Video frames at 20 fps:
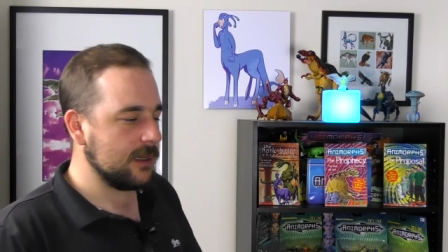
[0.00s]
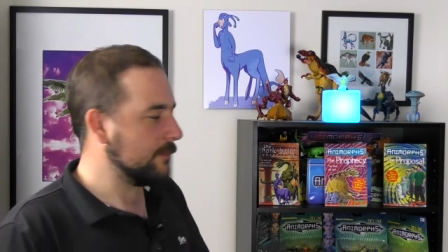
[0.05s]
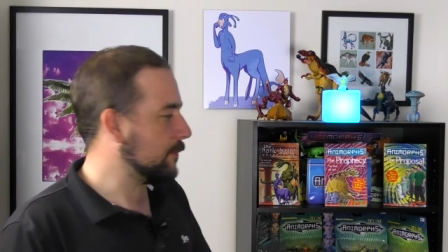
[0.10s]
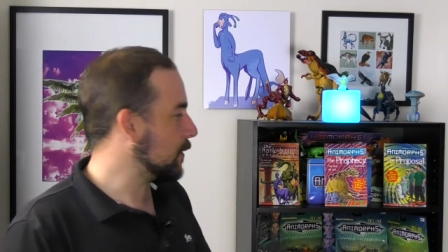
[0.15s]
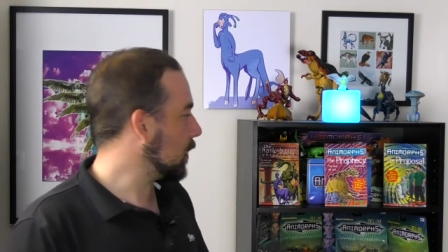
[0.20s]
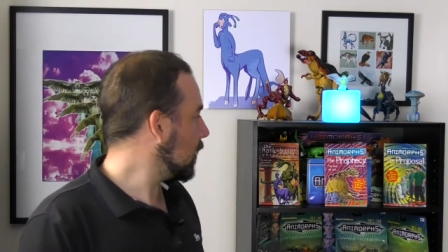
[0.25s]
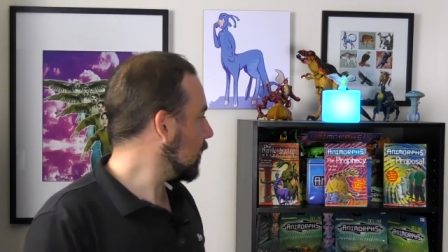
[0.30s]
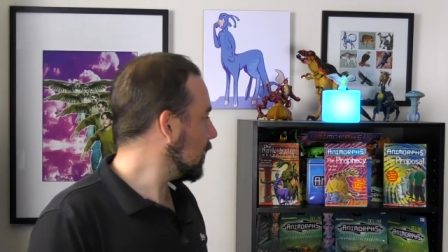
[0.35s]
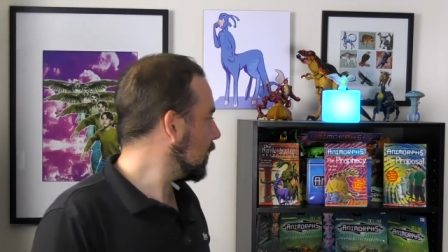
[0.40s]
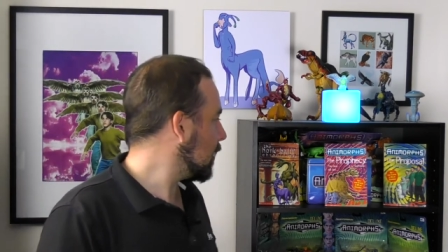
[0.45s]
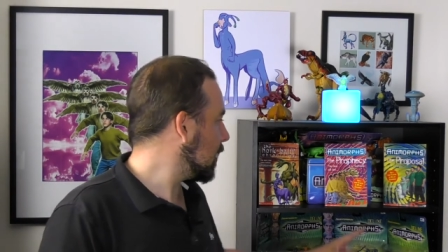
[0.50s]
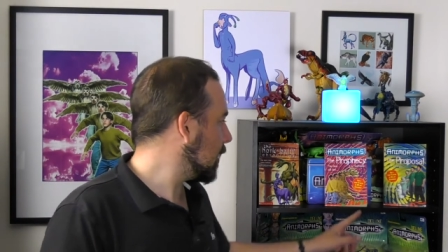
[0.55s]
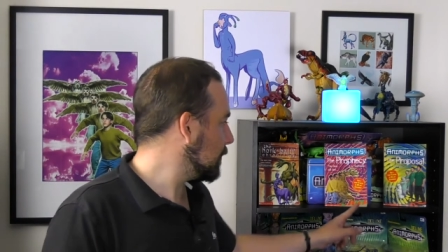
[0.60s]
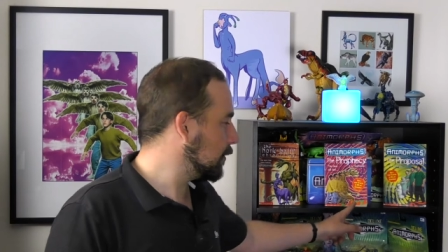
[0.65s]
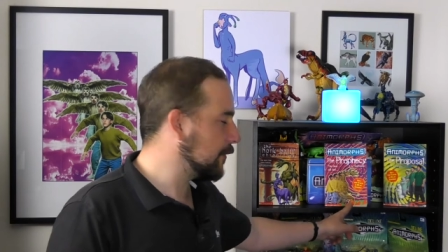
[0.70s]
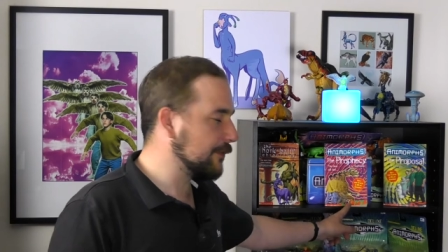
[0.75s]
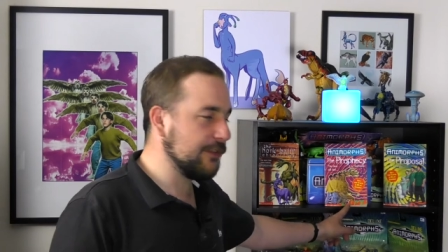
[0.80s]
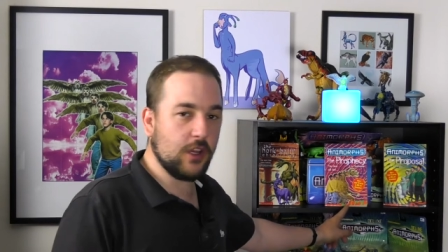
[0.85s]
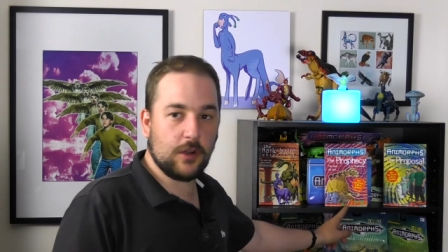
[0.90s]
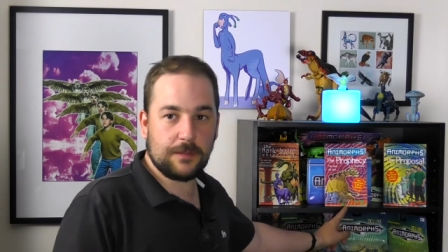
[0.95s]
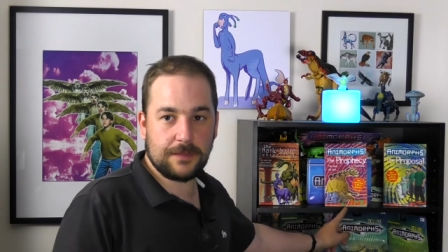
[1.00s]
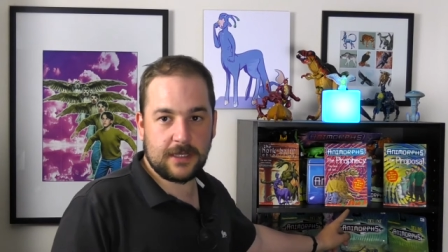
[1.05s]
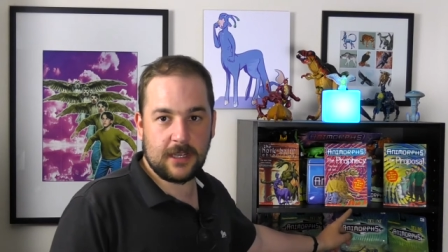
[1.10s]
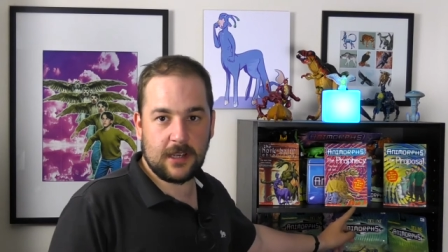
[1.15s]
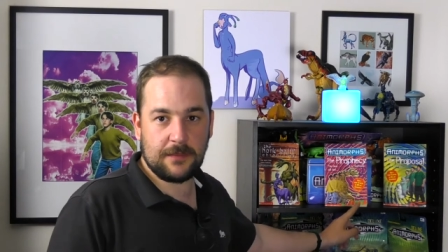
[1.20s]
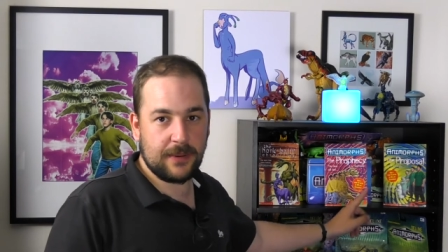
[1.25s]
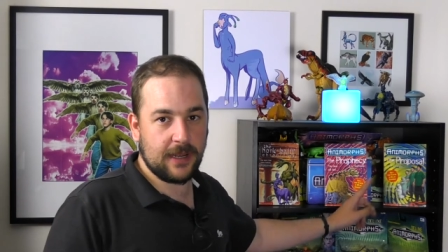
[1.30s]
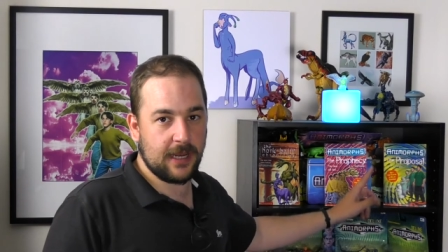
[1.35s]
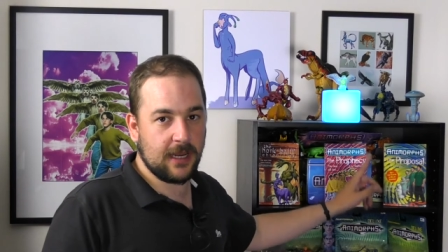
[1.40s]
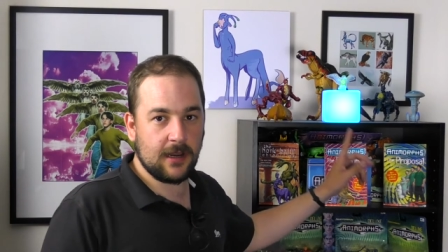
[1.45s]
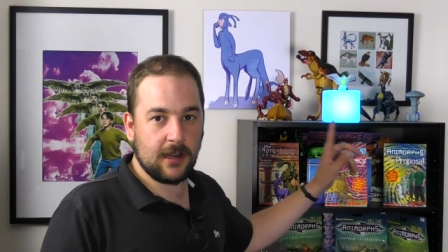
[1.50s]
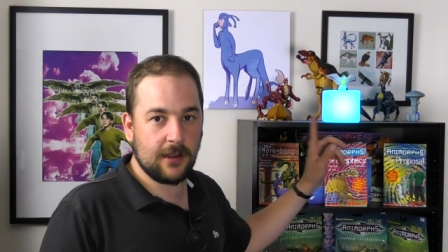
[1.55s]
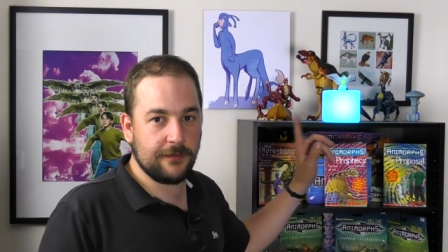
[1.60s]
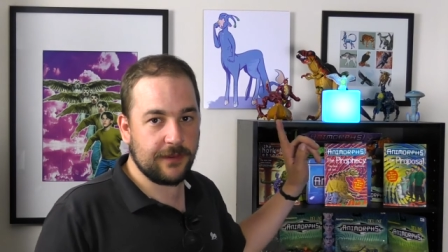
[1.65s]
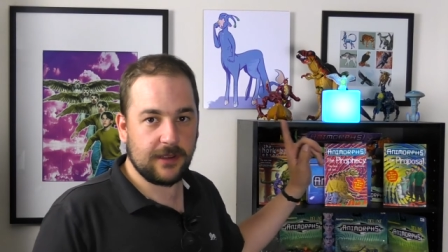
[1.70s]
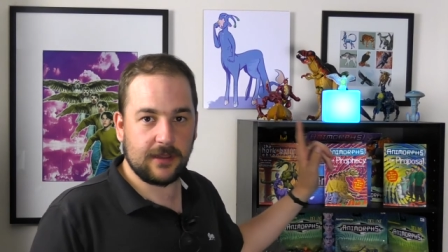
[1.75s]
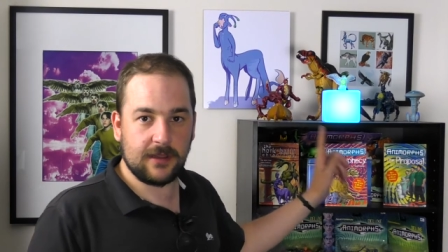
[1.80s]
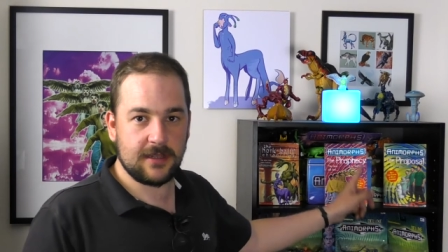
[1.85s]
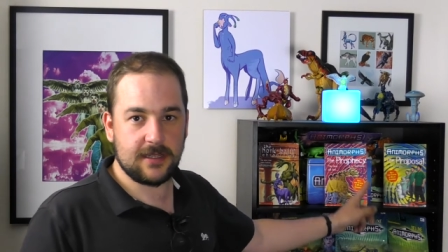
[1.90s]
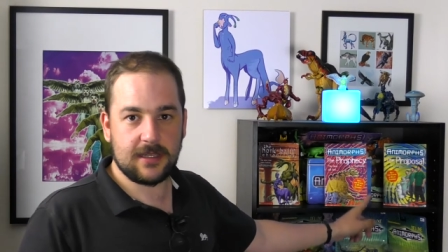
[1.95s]
But I'm of the opposite opinion. I
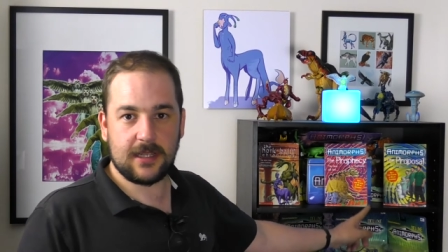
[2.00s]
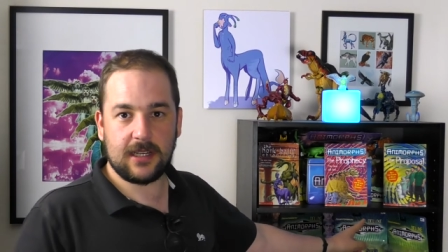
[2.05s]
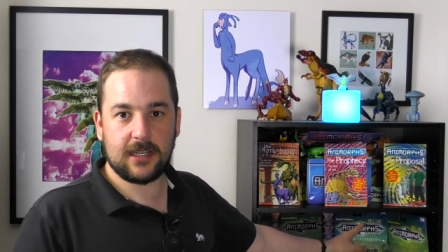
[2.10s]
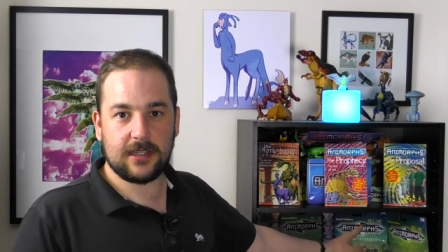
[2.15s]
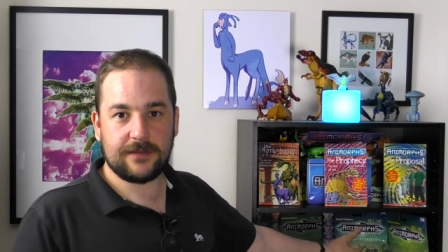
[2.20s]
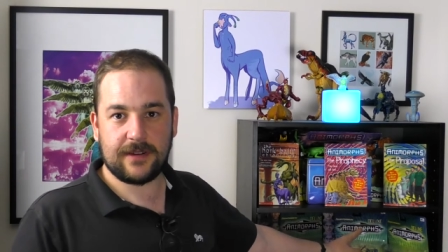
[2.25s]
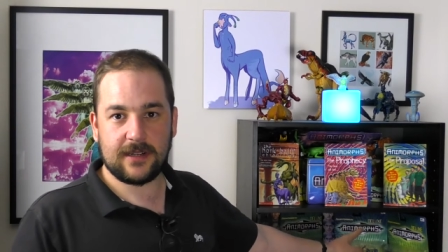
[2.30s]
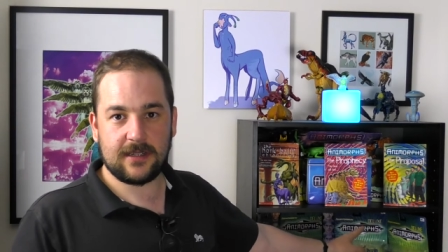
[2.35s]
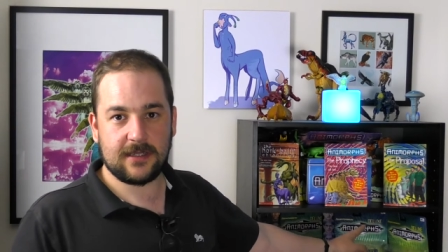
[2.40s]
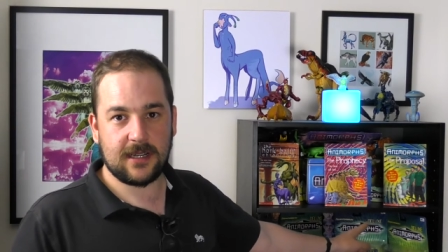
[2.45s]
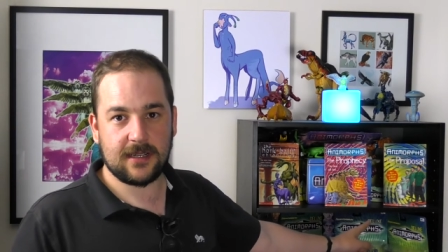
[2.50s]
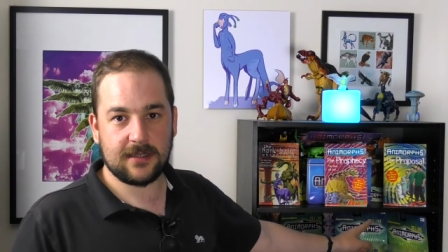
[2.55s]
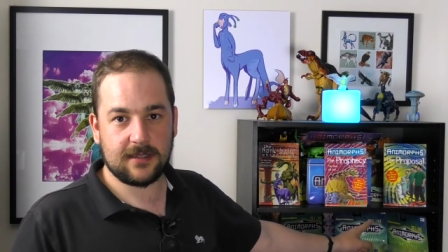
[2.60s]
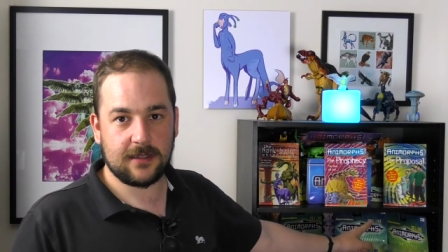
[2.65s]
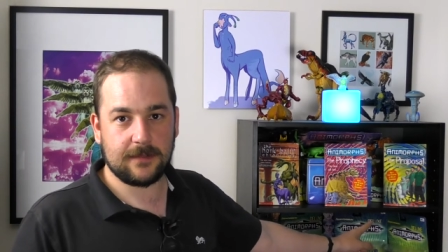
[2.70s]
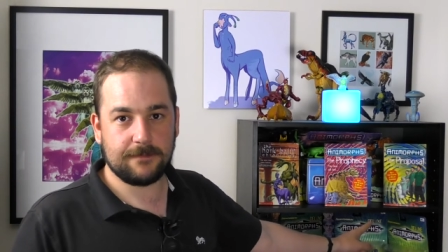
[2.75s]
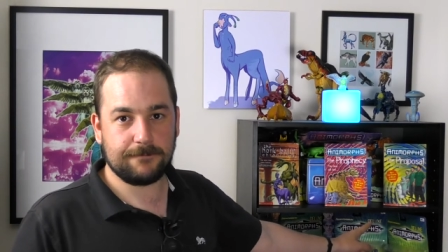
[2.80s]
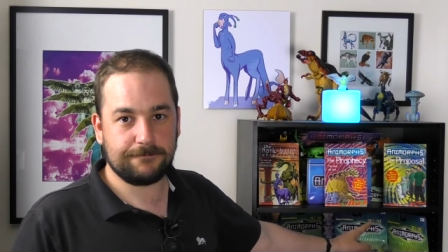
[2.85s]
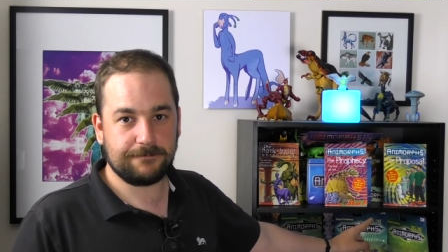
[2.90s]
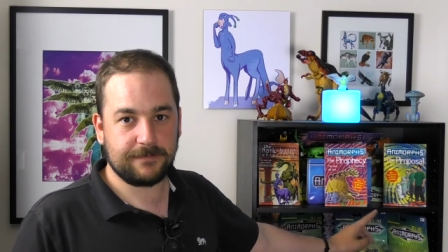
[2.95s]
think this thing is fantastic.